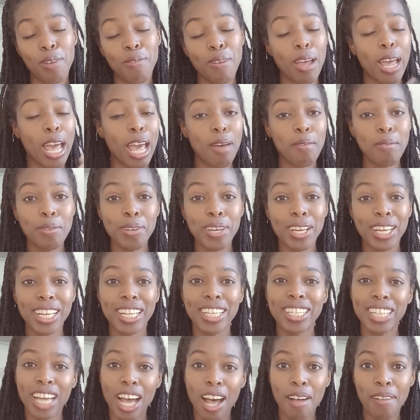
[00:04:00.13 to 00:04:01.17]
if I am doing a
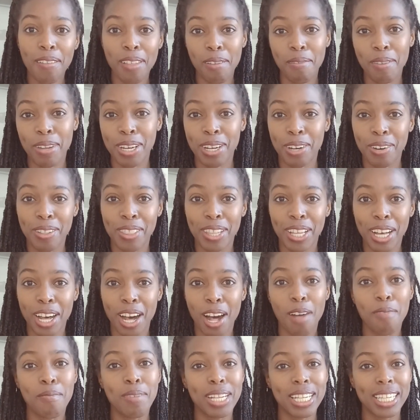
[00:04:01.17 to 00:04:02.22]
good job, let me know in the
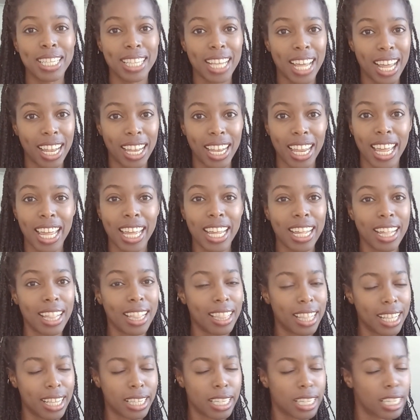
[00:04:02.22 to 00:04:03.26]
comments that like
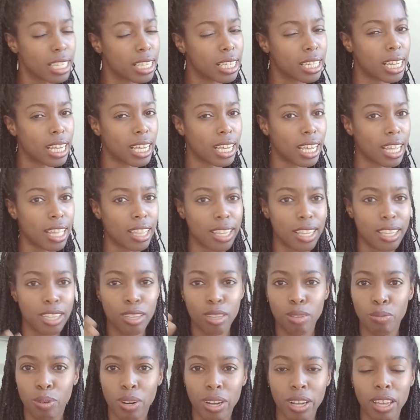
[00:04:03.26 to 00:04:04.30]
this is sticking, this
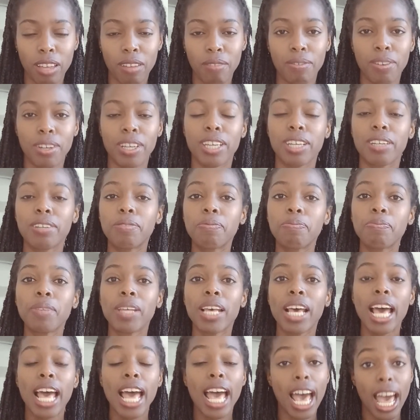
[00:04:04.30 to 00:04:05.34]
is working for you.
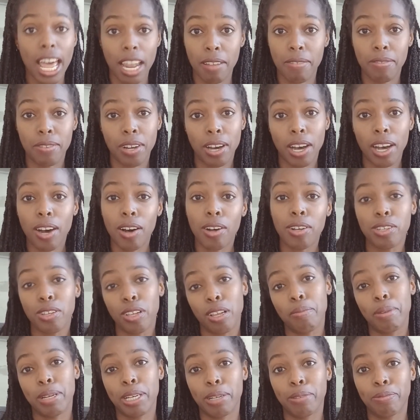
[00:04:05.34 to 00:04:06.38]
And if not, also
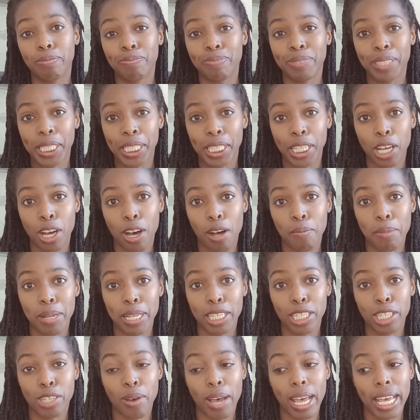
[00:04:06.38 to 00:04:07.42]
let me know in the
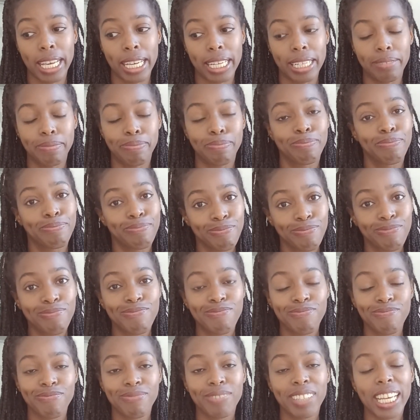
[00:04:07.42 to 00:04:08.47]
comments so I can
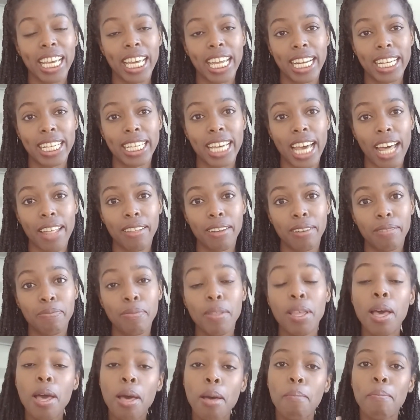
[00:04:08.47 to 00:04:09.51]
get it together.
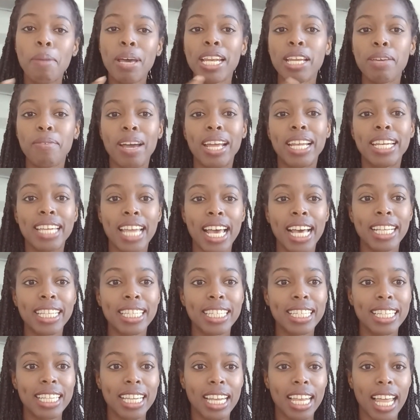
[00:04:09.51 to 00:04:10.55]
But anyway,
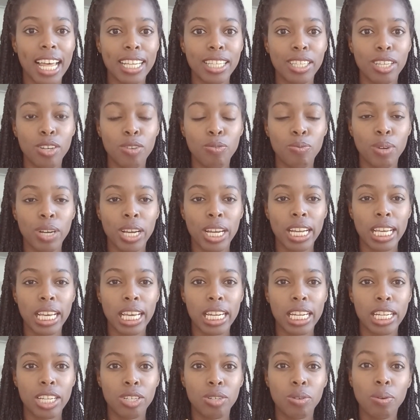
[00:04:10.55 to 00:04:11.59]
next lesson, we're going to
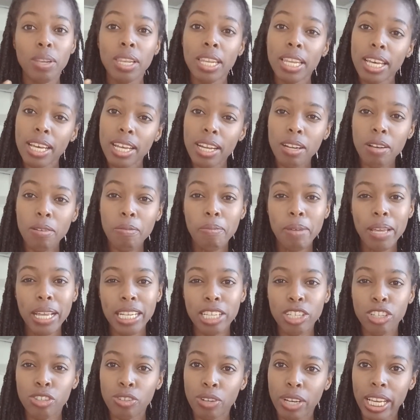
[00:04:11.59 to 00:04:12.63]
get into a little
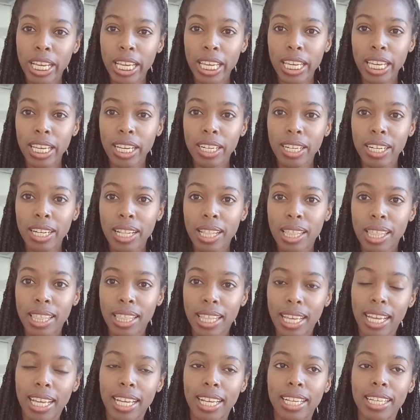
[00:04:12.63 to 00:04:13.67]
bit trickier
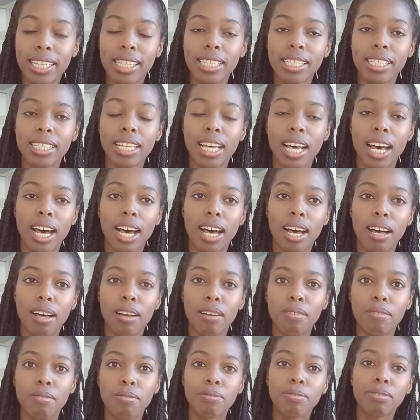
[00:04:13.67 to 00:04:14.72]
things
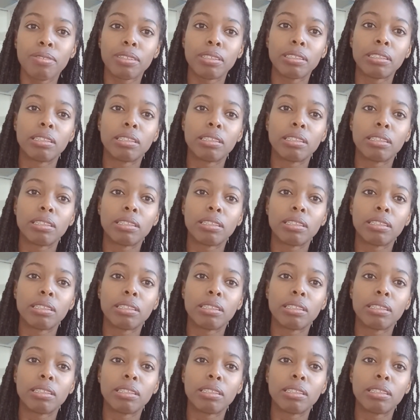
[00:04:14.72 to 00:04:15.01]
of,